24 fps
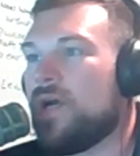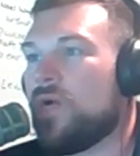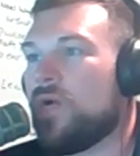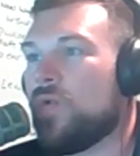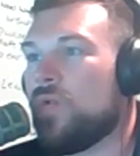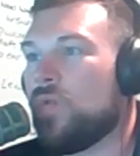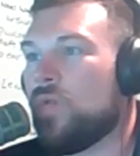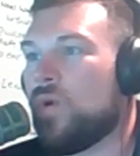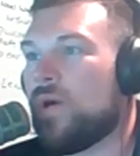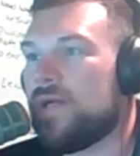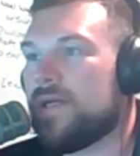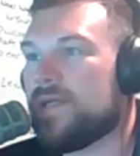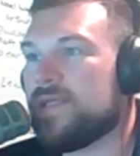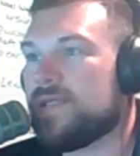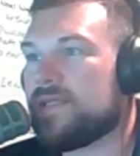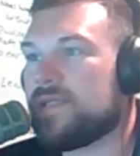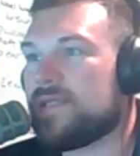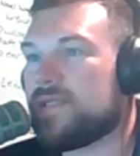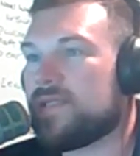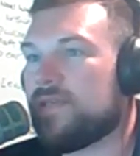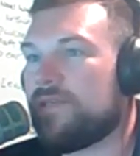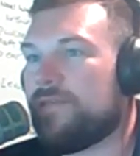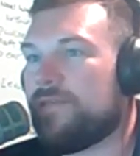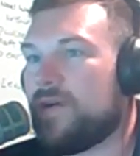
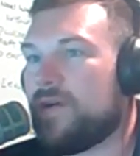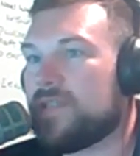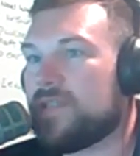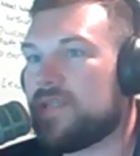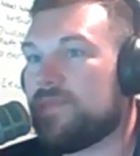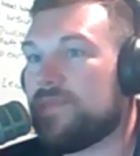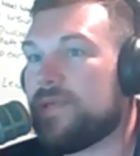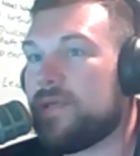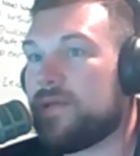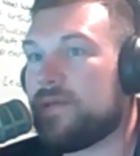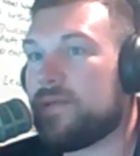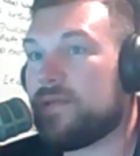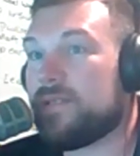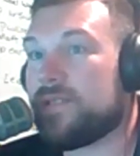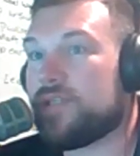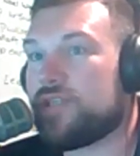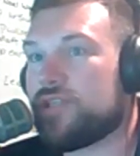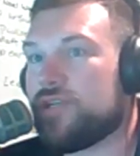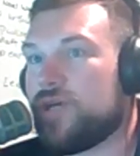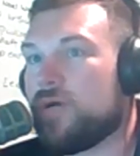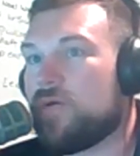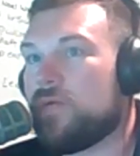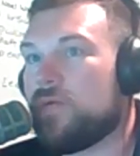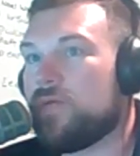was fundamentally
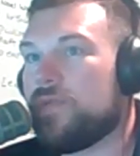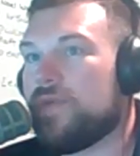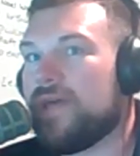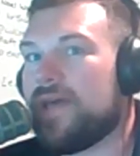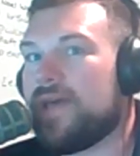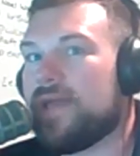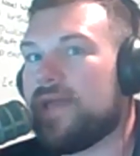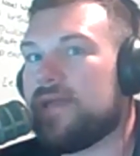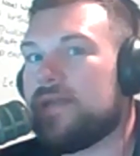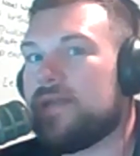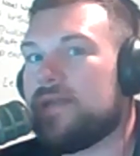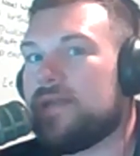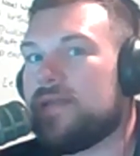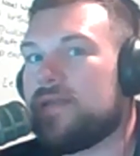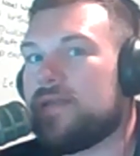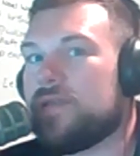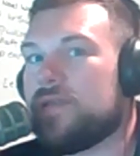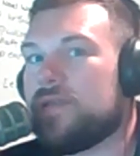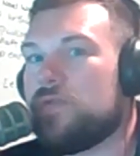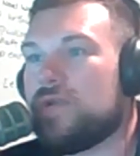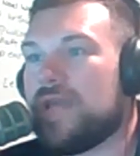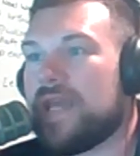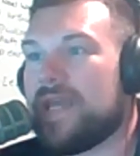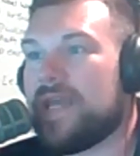show that
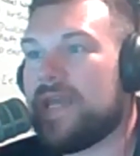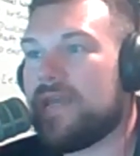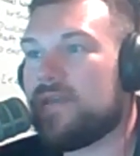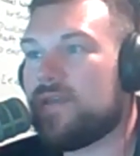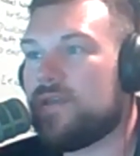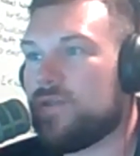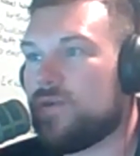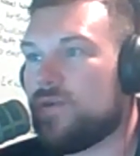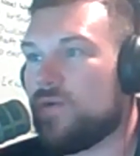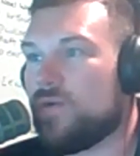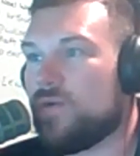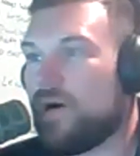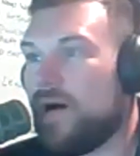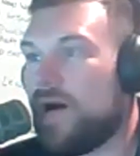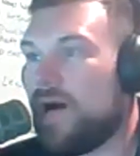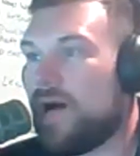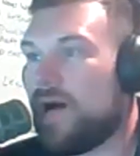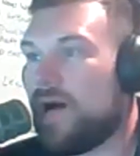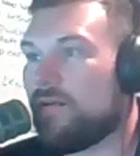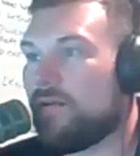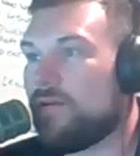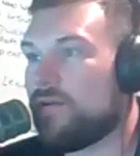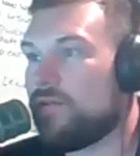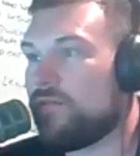you can do a
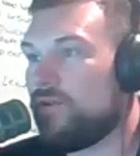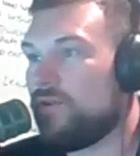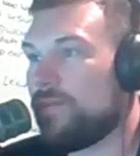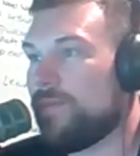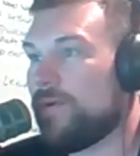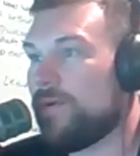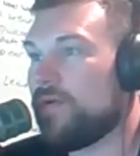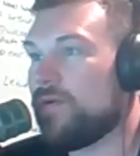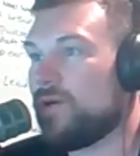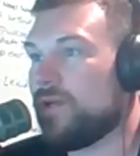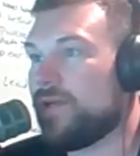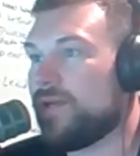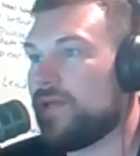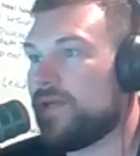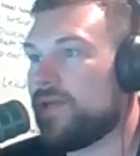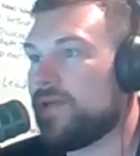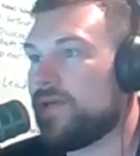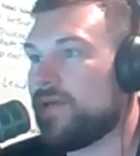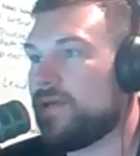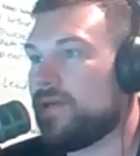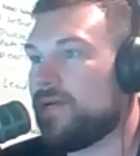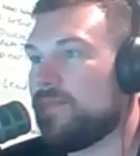lot remotely,